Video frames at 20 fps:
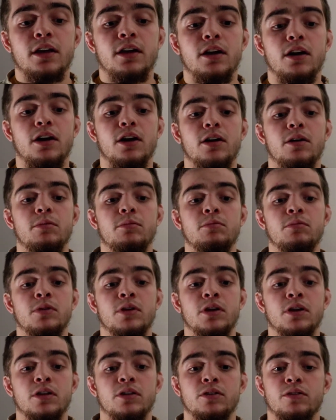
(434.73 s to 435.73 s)

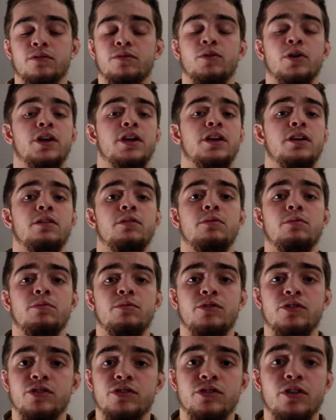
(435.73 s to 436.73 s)
They're
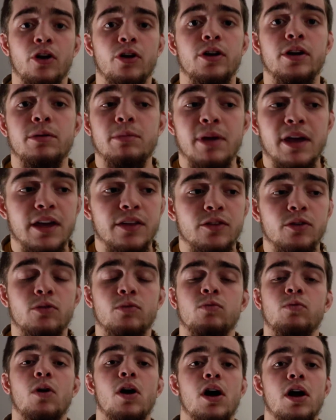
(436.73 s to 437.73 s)
freaking sturdy, man. They're
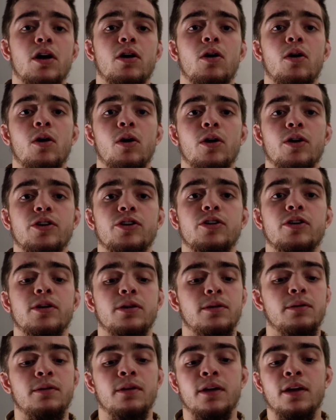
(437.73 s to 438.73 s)
rock hard. You
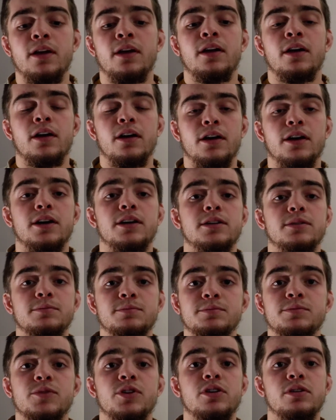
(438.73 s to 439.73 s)
can
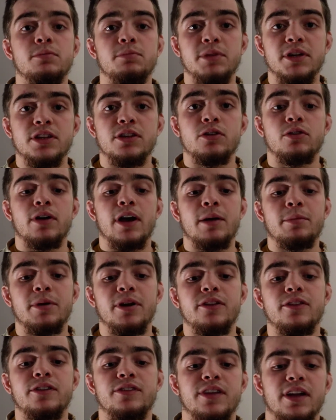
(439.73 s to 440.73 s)
beat the crap
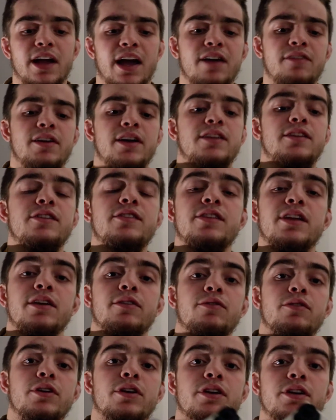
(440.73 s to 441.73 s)
out of these things. I've had this thing
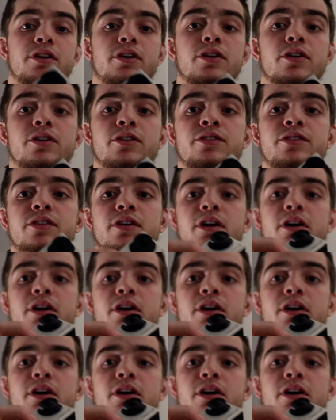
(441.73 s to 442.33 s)
for years.